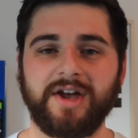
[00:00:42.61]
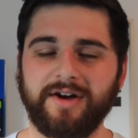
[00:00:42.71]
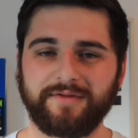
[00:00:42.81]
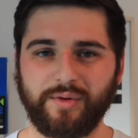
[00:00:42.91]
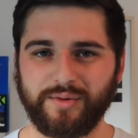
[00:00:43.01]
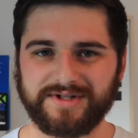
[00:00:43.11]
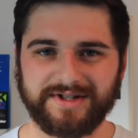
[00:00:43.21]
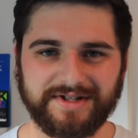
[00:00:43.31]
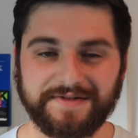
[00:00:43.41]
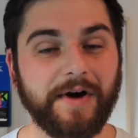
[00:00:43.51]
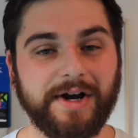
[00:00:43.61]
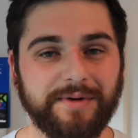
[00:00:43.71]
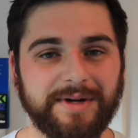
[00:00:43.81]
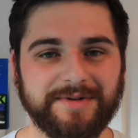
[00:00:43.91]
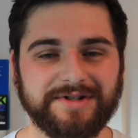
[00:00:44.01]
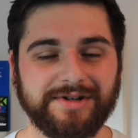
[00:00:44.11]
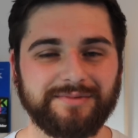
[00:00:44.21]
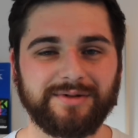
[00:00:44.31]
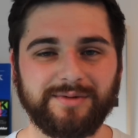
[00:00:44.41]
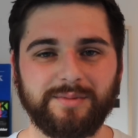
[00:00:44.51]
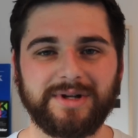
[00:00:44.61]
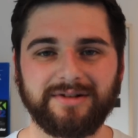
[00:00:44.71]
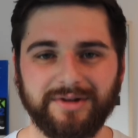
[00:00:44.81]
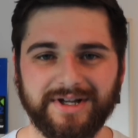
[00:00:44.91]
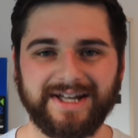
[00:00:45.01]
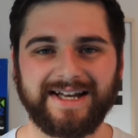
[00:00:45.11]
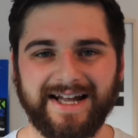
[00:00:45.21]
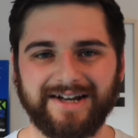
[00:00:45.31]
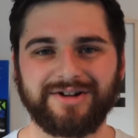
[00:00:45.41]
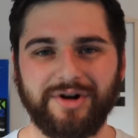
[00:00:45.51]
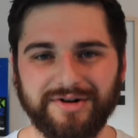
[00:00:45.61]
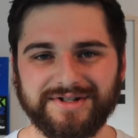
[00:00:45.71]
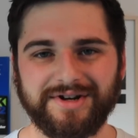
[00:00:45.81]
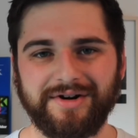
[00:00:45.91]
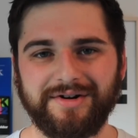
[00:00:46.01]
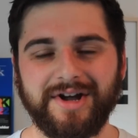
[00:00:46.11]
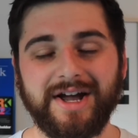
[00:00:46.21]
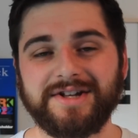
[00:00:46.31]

Of course, in this final episode, we will be looking at Costco.